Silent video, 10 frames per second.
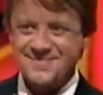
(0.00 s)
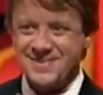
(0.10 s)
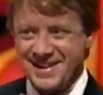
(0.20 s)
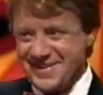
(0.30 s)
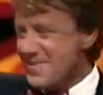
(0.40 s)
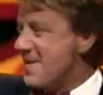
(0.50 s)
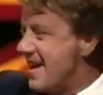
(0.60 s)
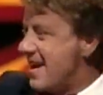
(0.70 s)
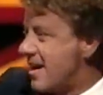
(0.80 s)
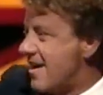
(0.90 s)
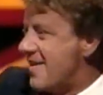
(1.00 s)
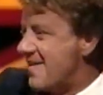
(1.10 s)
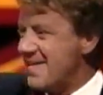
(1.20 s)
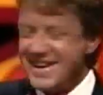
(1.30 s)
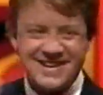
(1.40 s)
Peter, How are you, Richard?
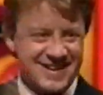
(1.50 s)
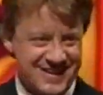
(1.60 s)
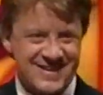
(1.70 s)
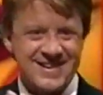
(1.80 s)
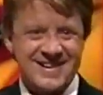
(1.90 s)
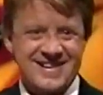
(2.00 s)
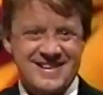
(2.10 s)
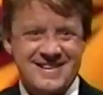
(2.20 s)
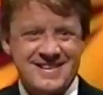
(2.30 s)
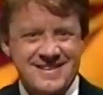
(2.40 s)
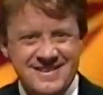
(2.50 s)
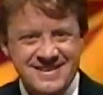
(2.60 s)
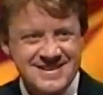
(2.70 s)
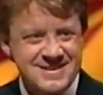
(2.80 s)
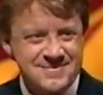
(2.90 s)
Go. Way to go. And you are a
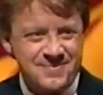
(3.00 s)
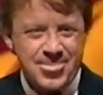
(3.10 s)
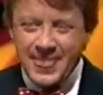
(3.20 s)
teacher?